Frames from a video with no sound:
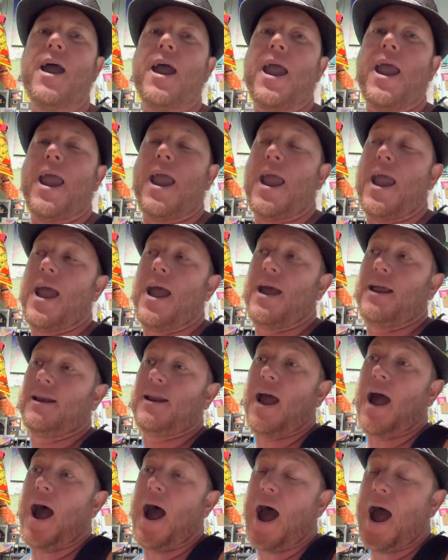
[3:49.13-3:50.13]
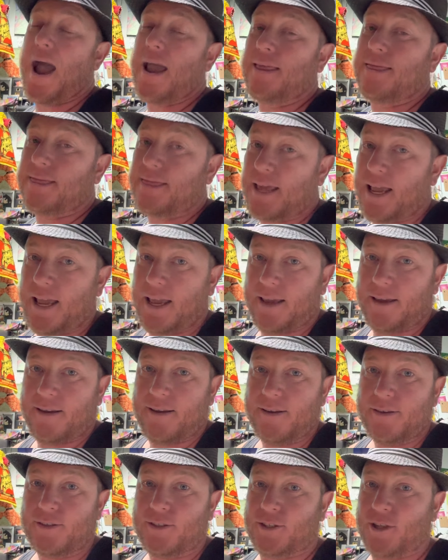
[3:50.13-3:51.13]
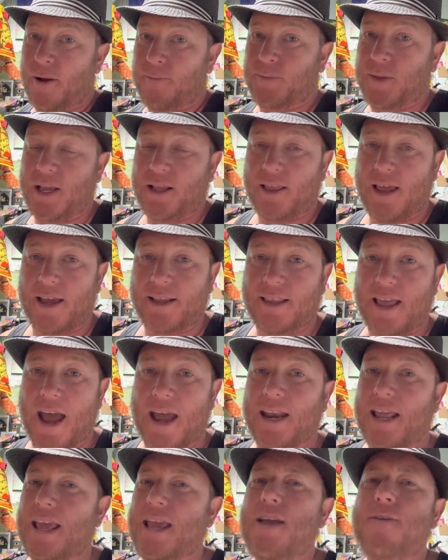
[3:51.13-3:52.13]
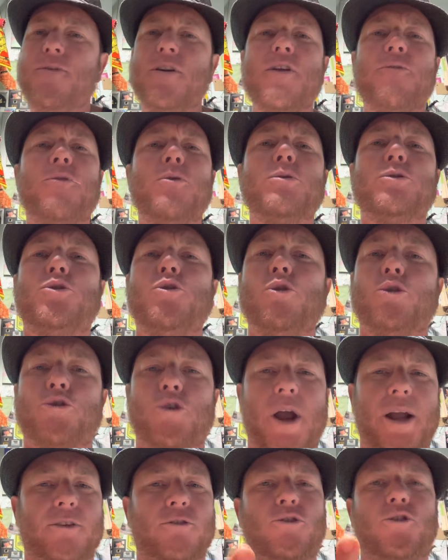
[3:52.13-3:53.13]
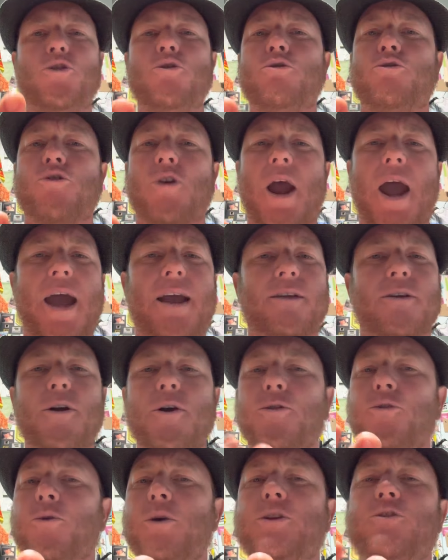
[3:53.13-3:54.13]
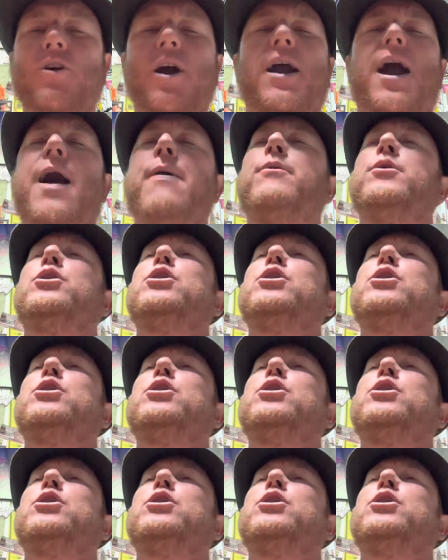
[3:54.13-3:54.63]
And I think something like that, even if it was dual track, 2-track, 3-track, I would